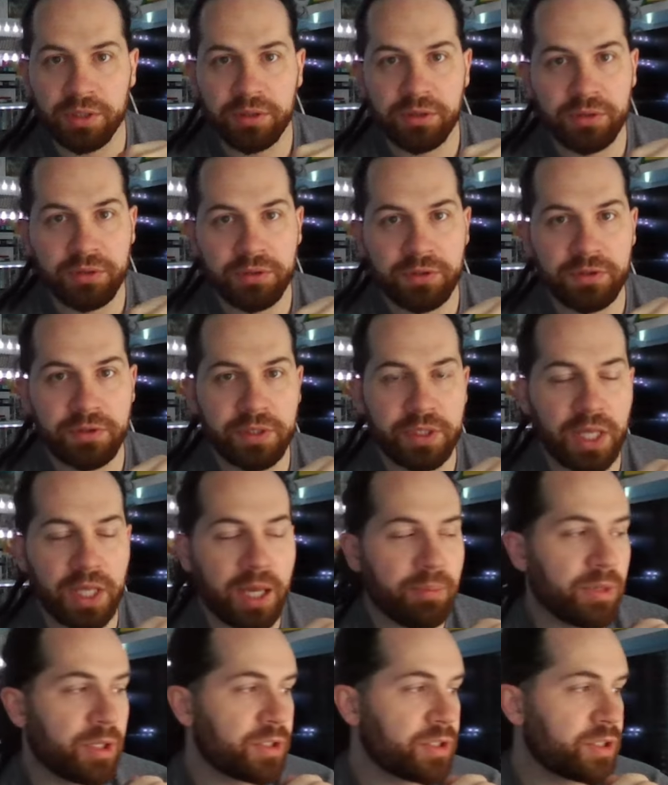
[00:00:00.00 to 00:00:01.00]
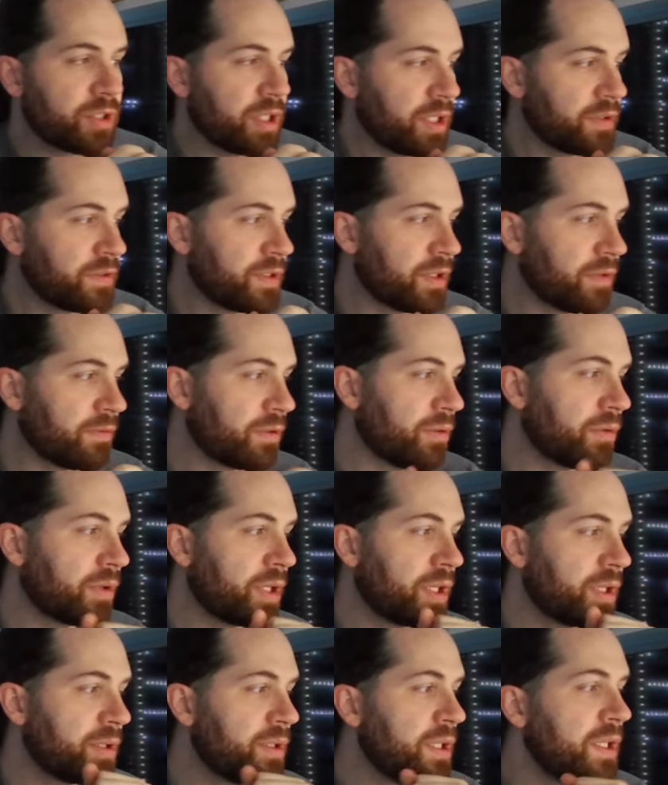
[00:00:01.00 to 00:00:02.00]
there's that much stuff going
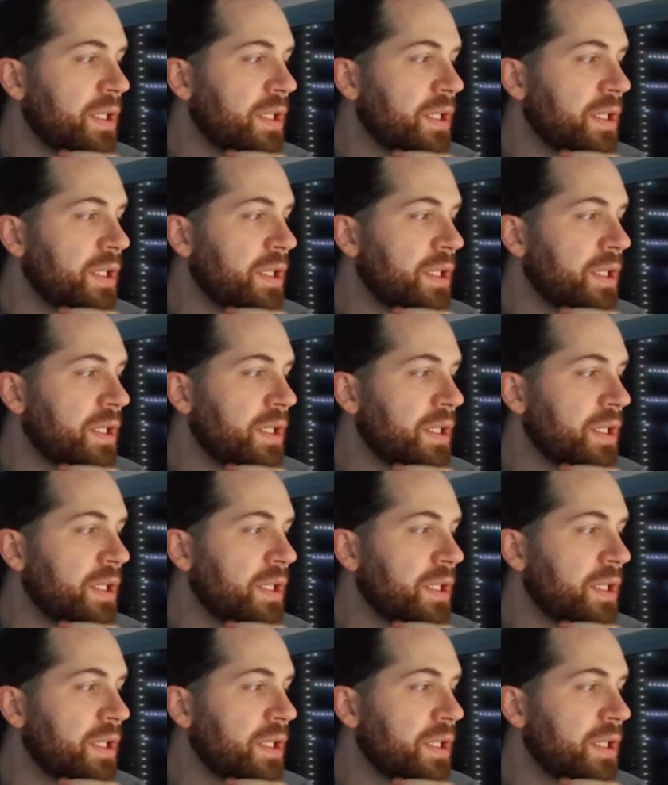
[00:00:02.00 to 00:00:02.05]
on.